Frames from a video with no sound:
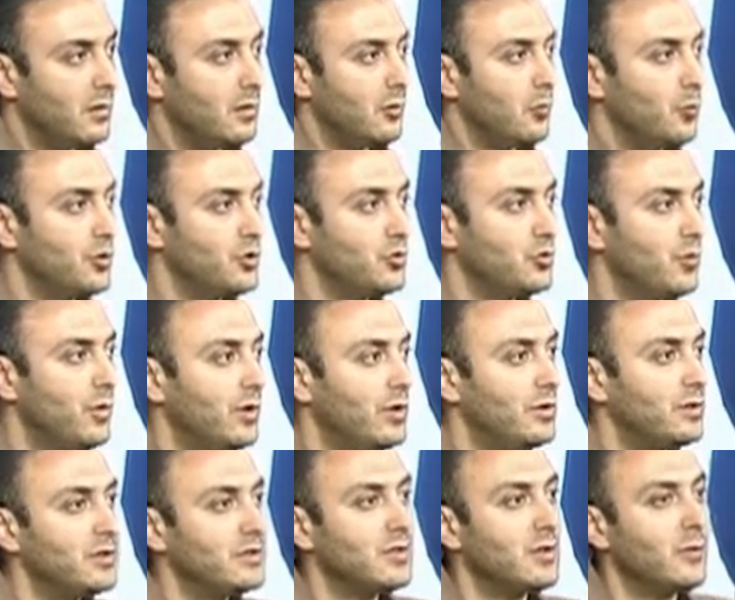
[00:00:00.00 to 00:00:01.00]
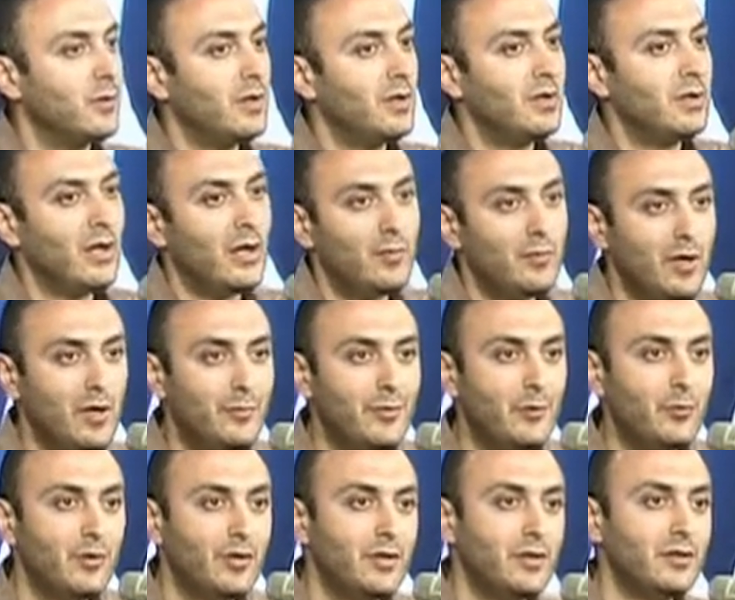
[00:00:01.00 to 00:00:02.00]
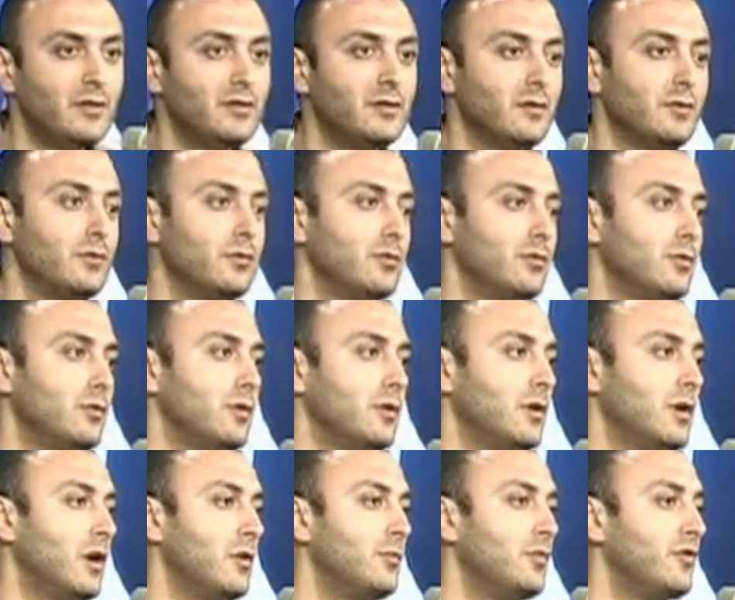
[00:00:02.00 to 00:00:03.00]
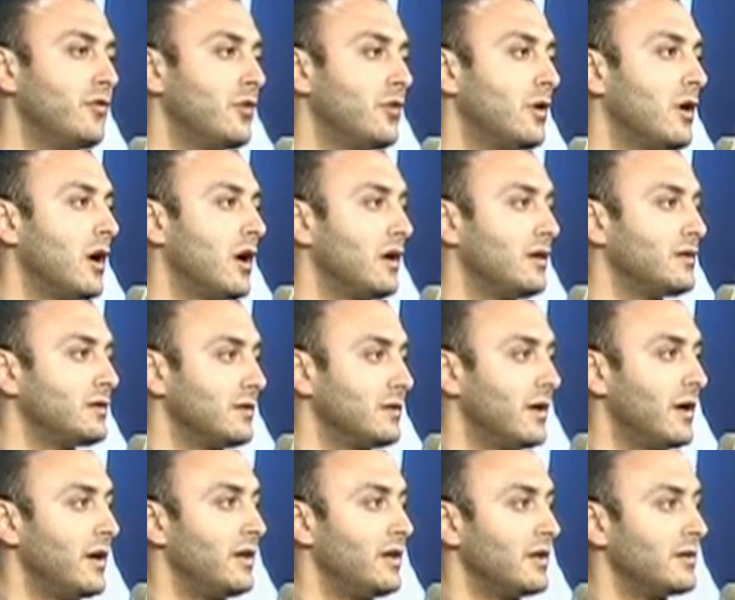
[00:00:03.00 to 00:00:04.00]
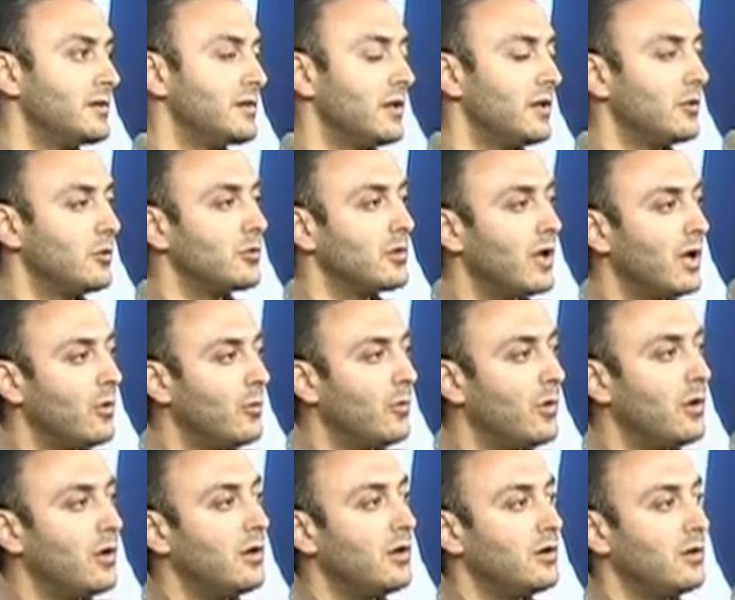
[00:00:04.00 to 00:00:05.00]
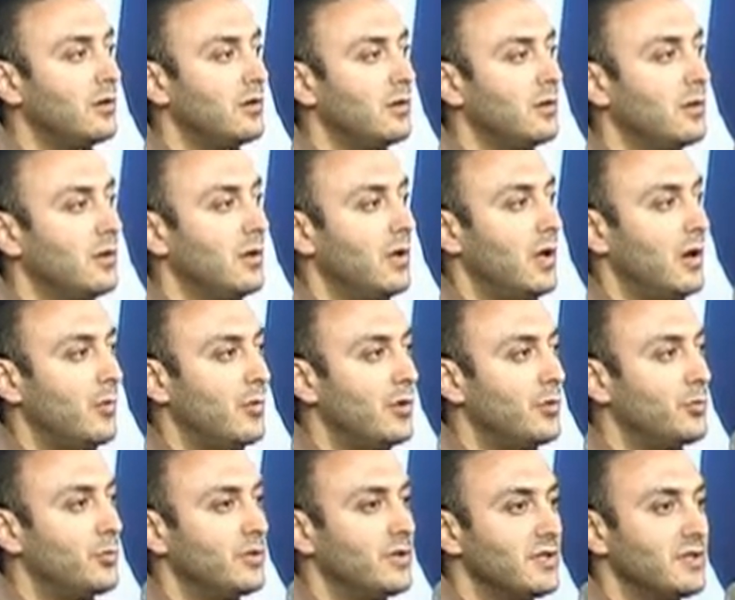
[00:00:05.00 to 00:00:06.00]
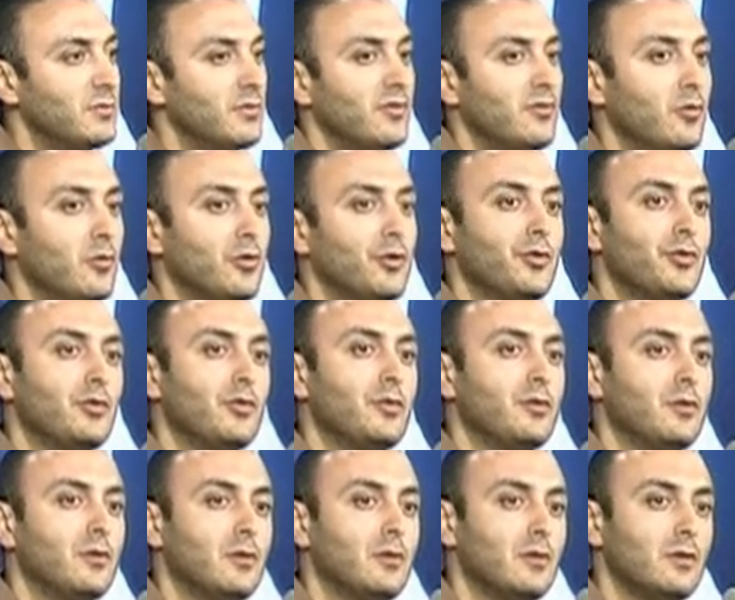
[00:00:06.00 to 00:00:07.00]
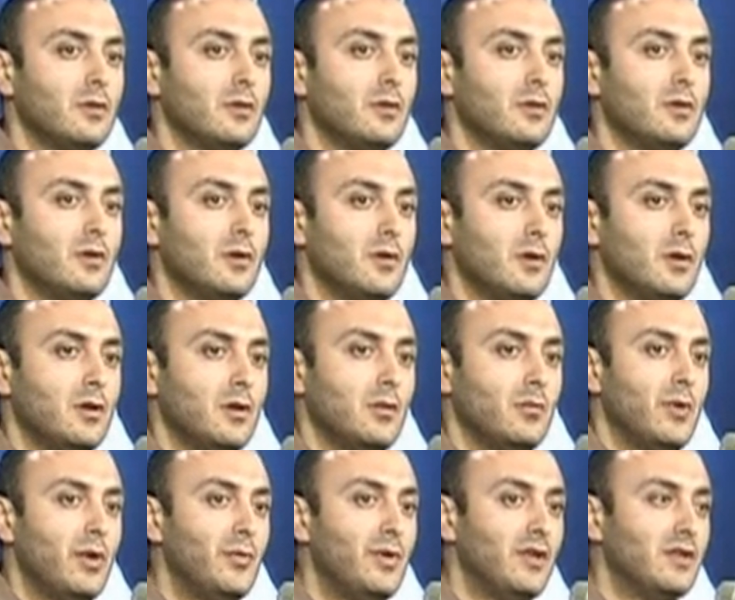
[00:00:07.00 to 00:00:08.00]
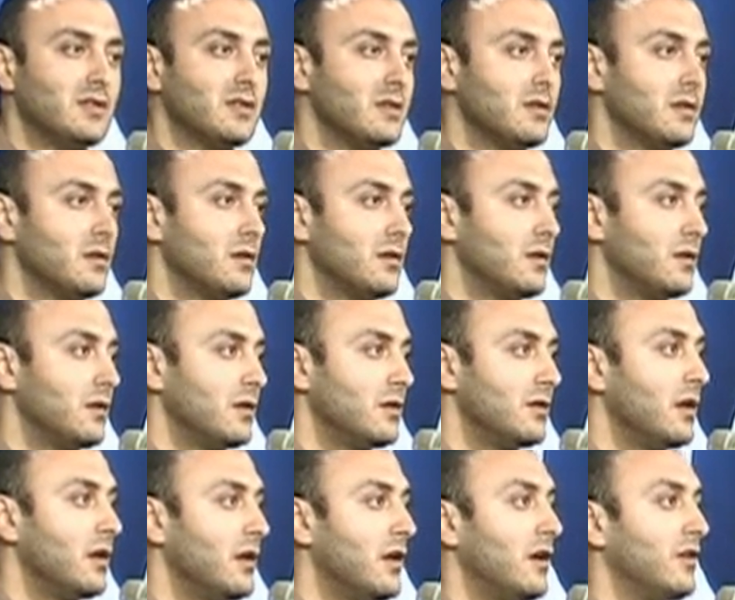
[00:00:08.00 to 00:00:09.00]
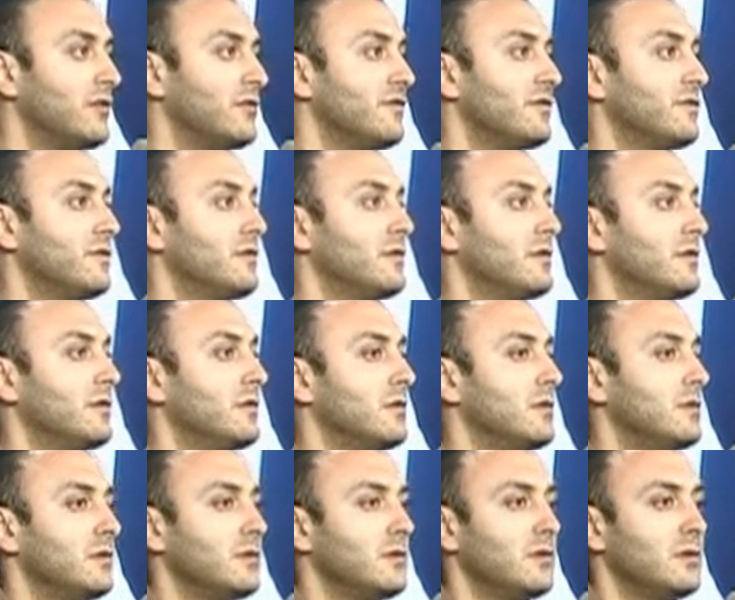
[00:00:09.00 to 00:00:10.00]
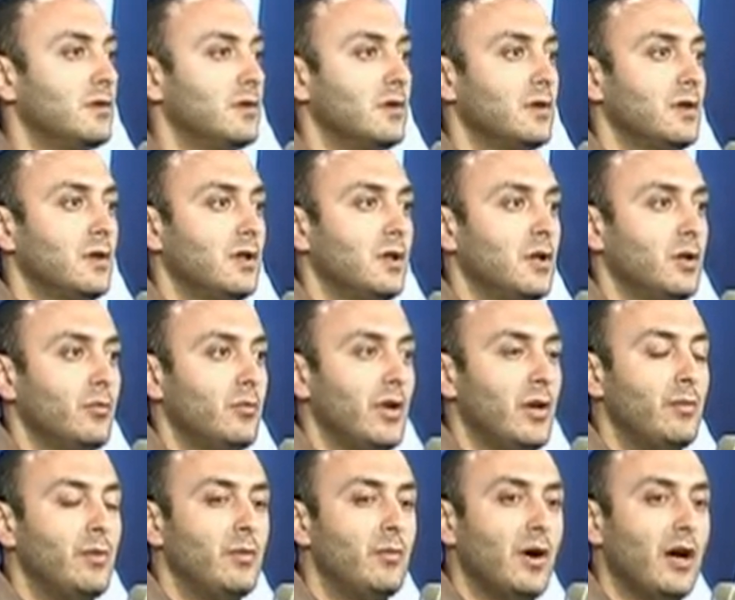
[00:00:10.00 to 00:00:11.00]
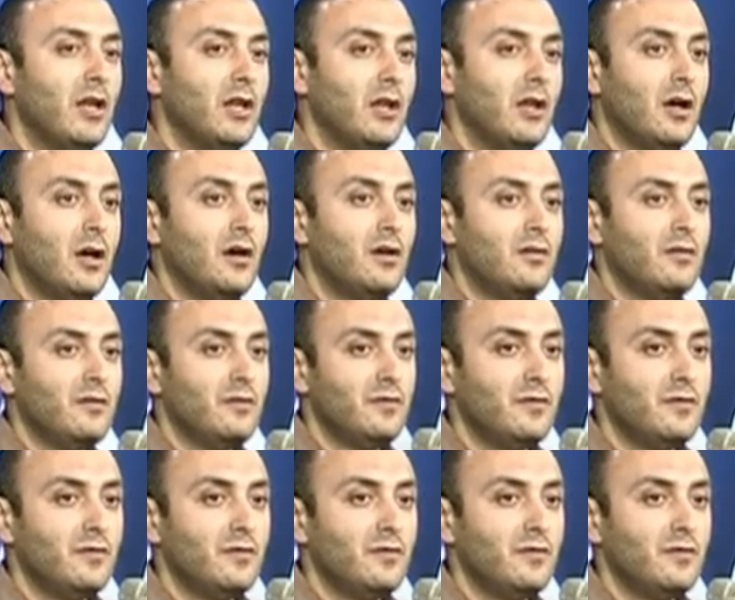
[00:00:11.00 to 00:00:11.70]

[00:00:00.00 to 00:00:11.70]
which one is the one that maybe we need to come before God tonight and say, Lord, I want to put this before you. Maybe it's the love. Maybe my love